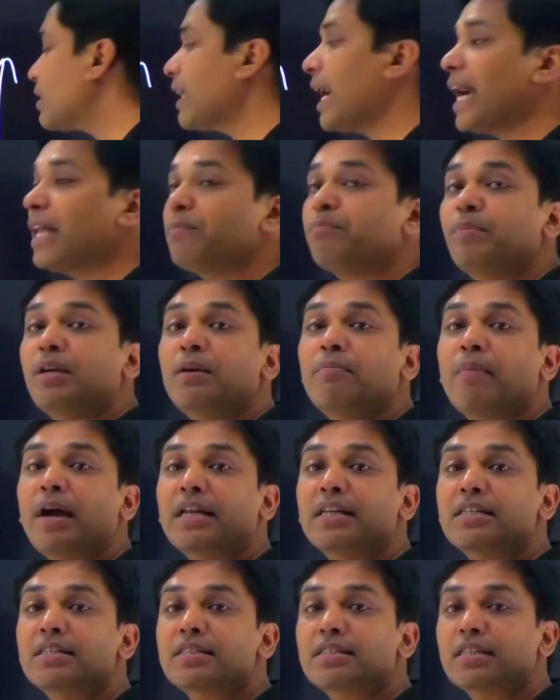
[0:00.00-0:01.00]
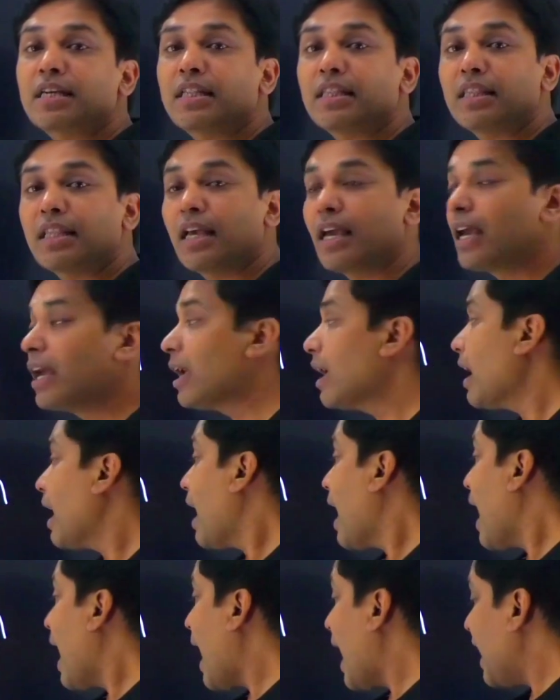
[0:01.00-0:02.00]
than b minus 10.
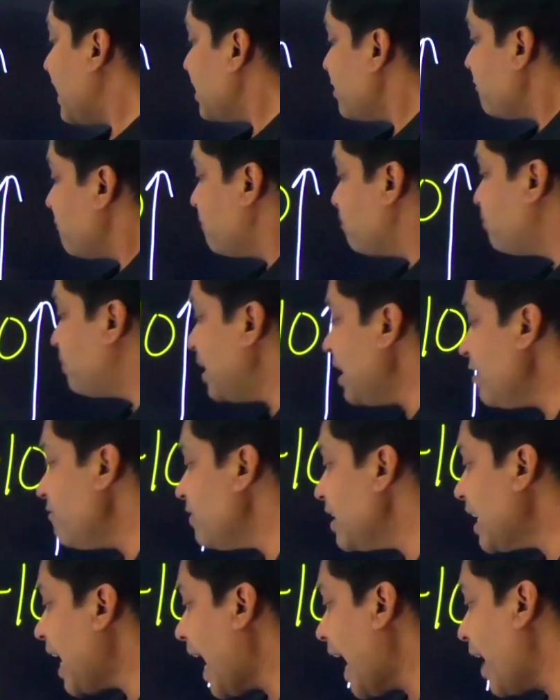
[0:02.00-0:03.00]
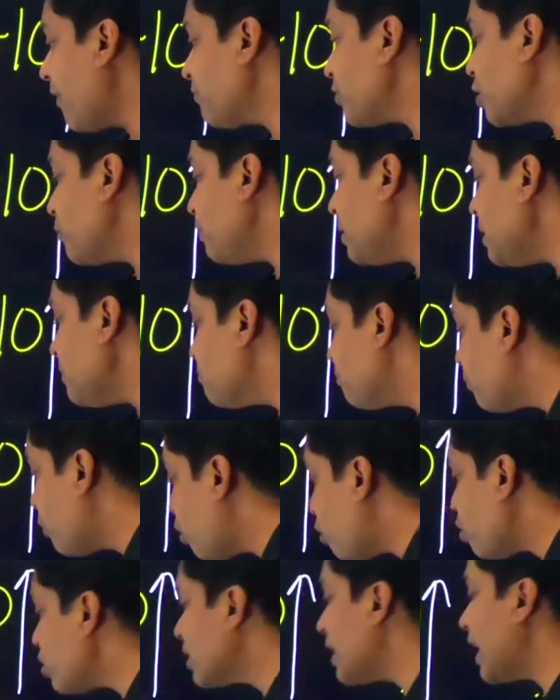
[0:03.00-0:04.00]
And if b will have to be
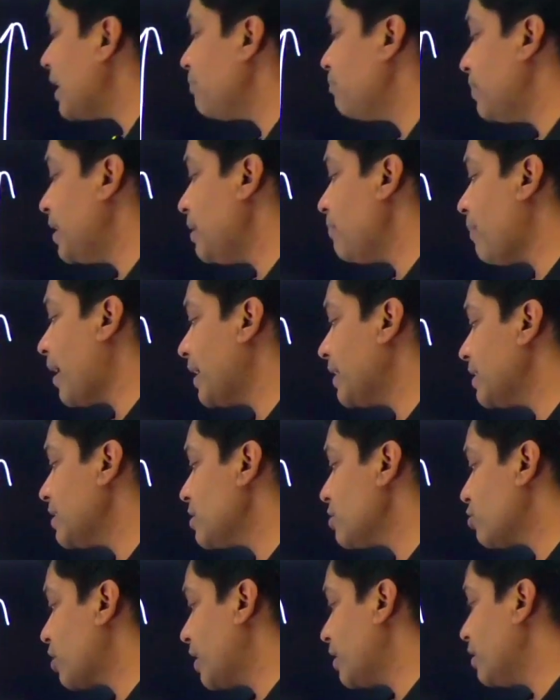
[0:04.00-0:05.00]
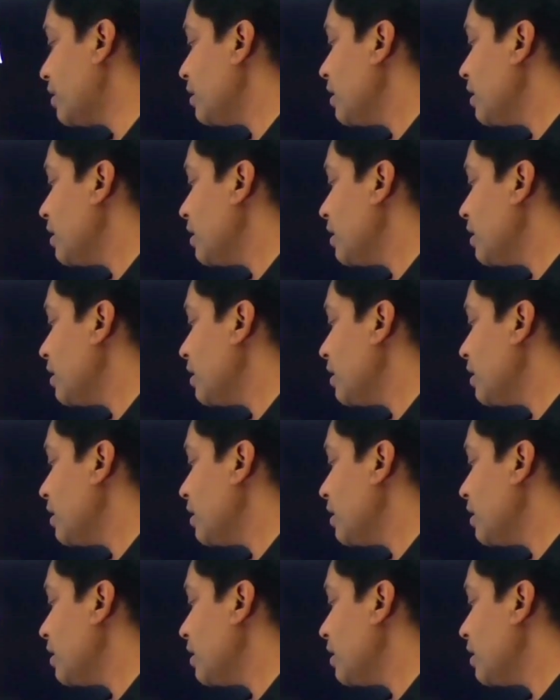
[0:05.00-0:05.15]
more than b minus 10,